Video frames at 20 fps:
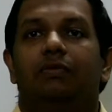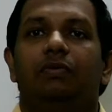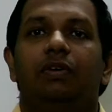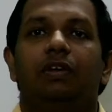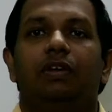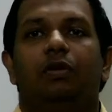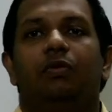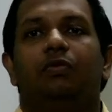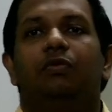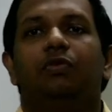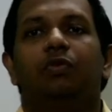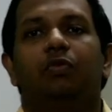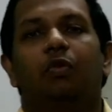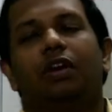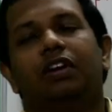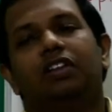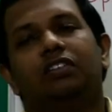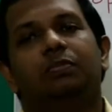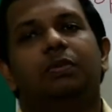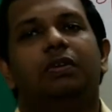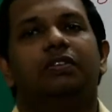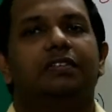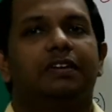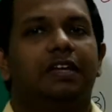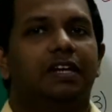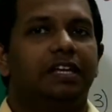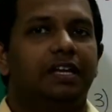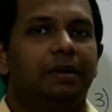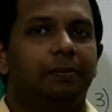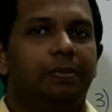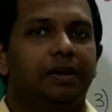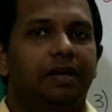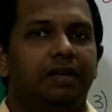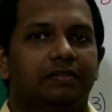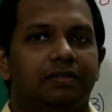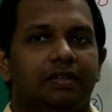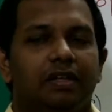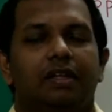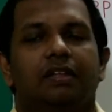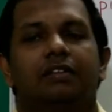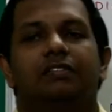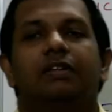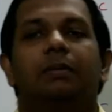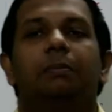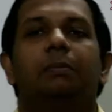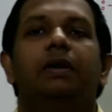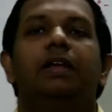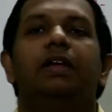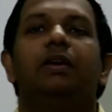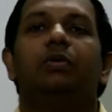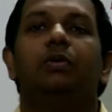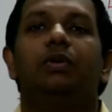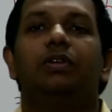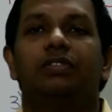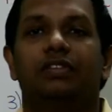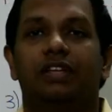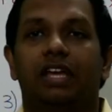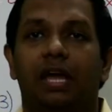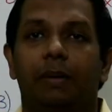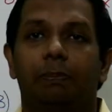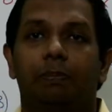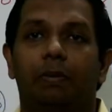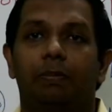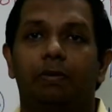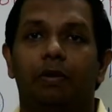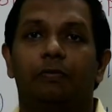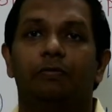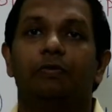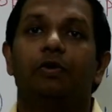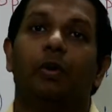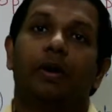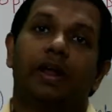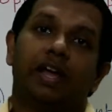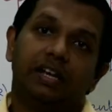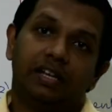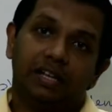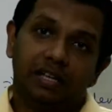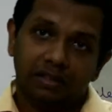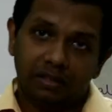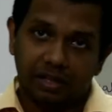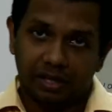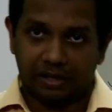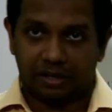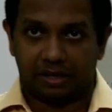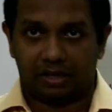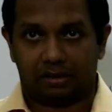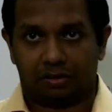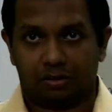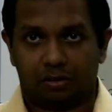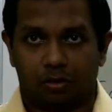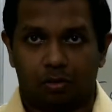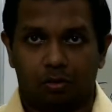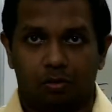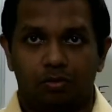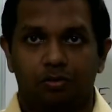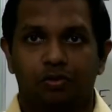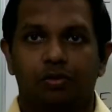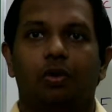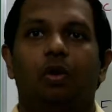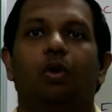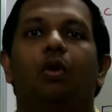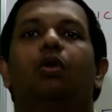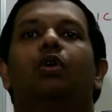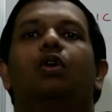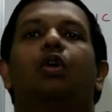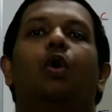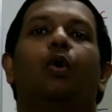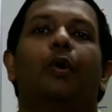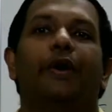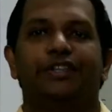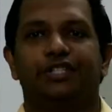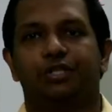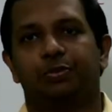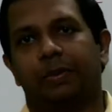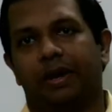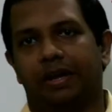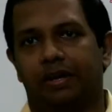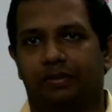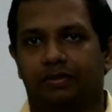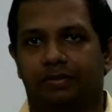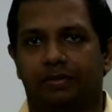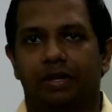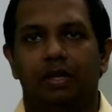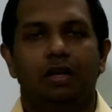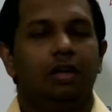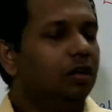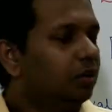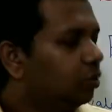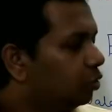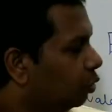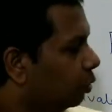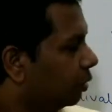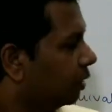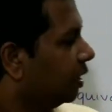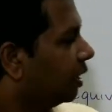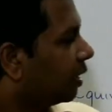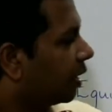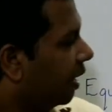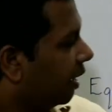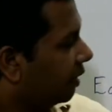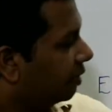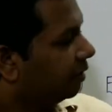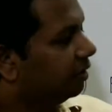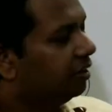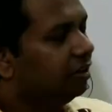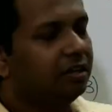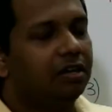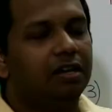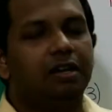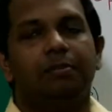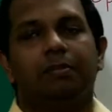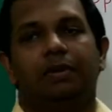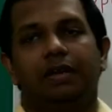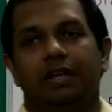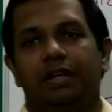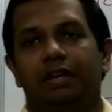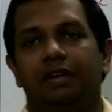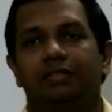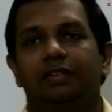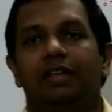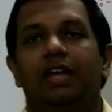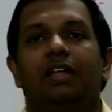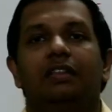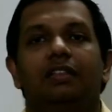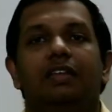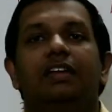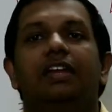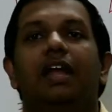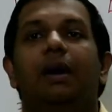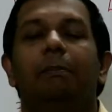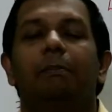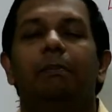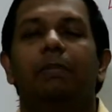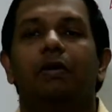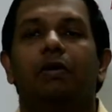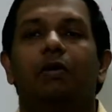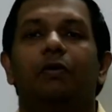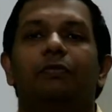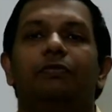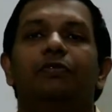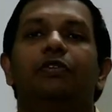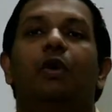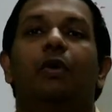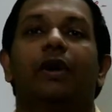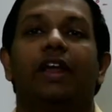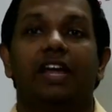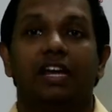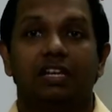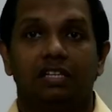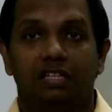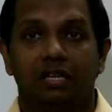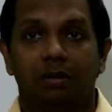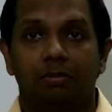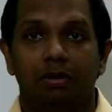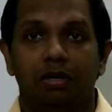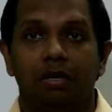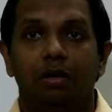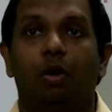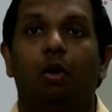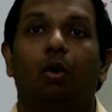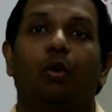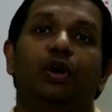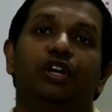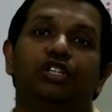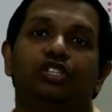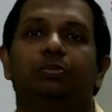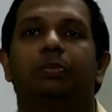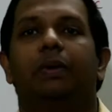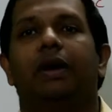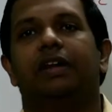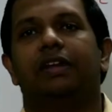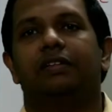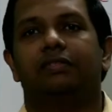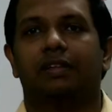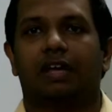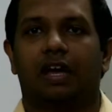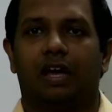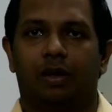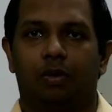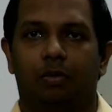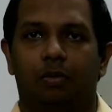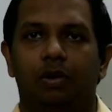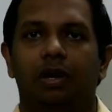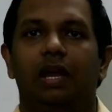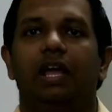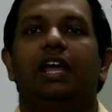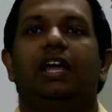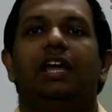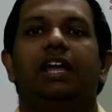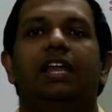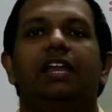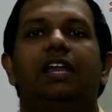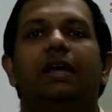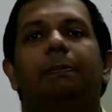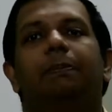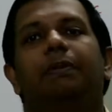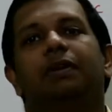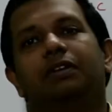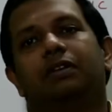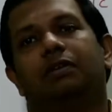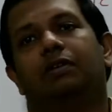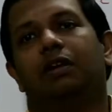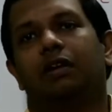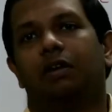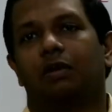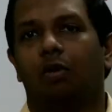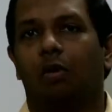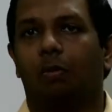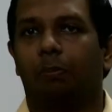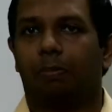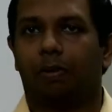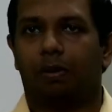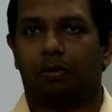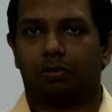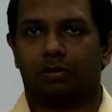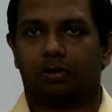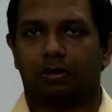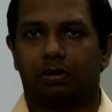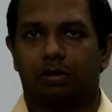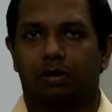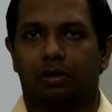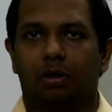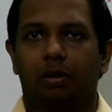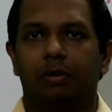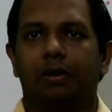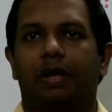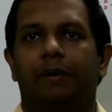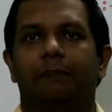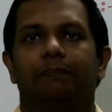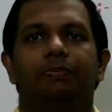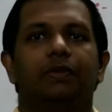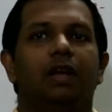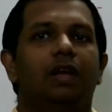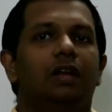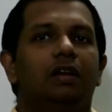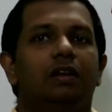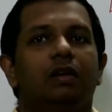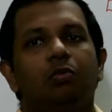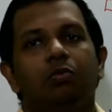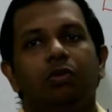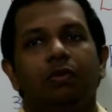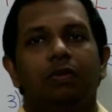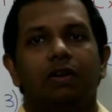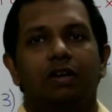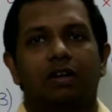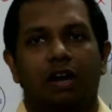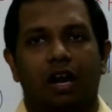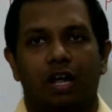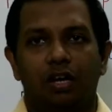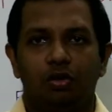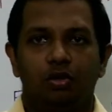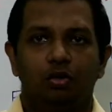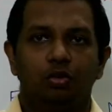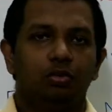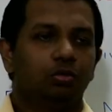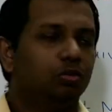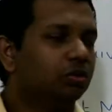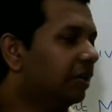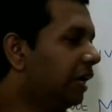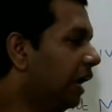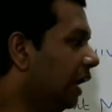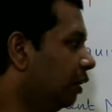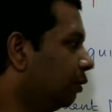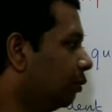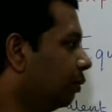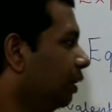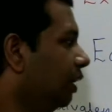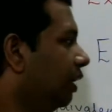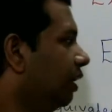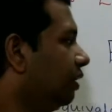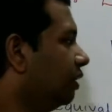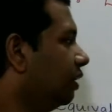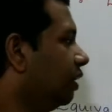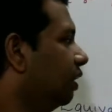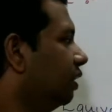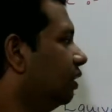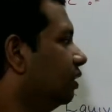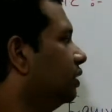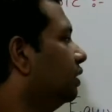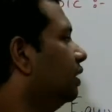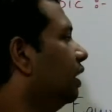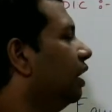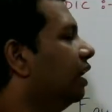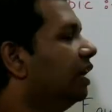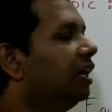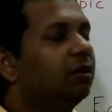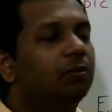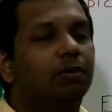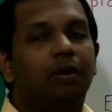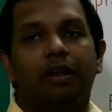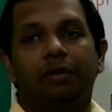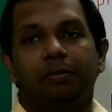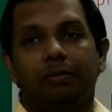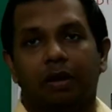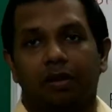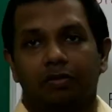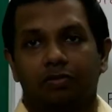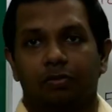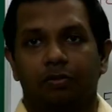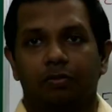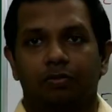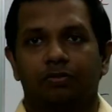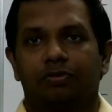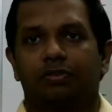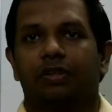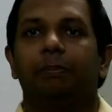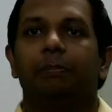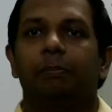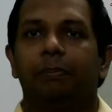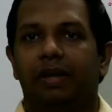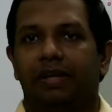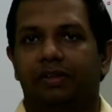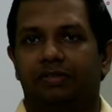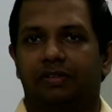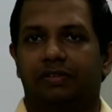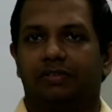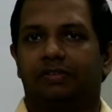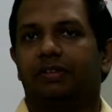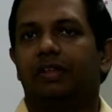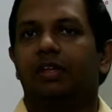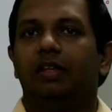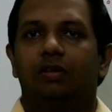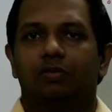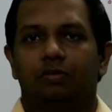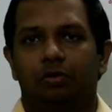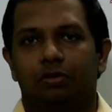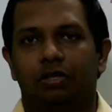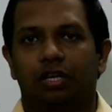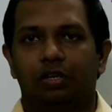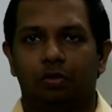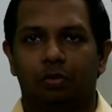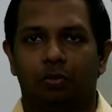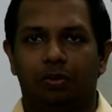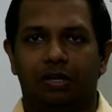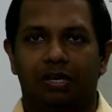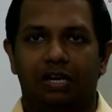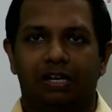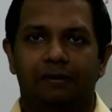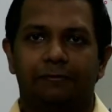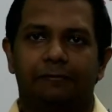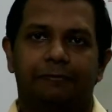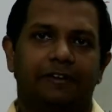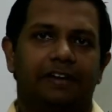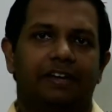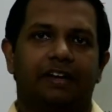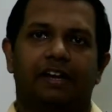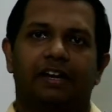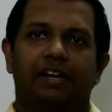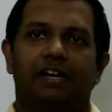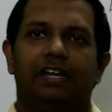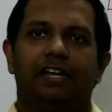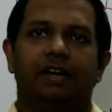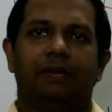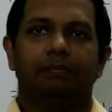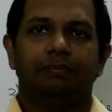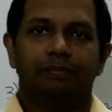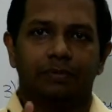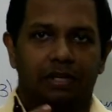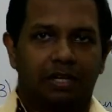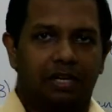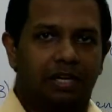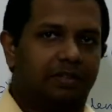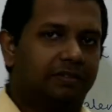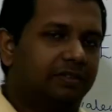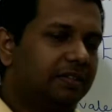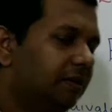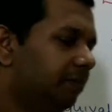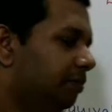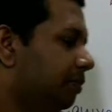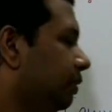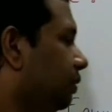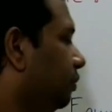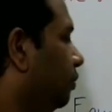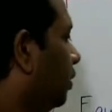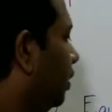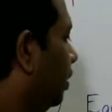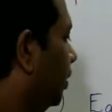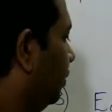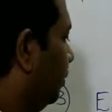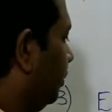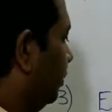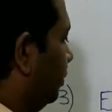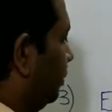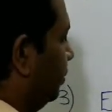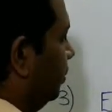we know what is basically a base somebody who is capable of donating the electrons or OH minus so here acidity means the number of donatable OH minus ion in a particular compound okay now we will try to calculate the equivalent mass of some bases so that you will get a fair idea example 1